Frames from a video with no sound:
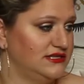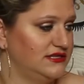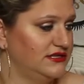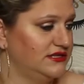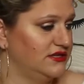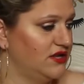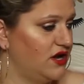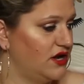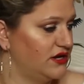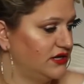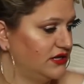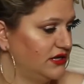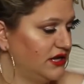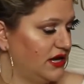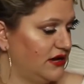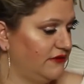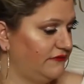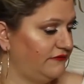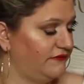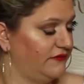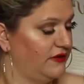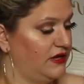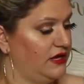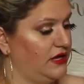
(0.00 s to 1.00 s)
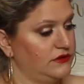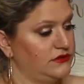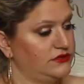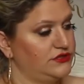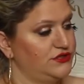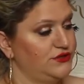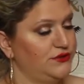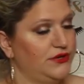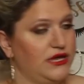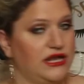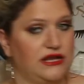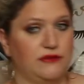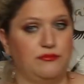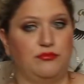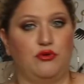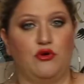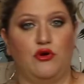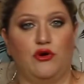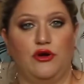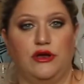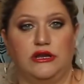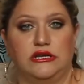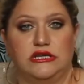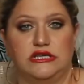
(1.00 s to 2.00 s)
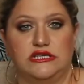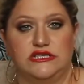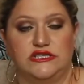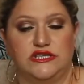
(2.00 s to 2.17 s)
not enough to get a point,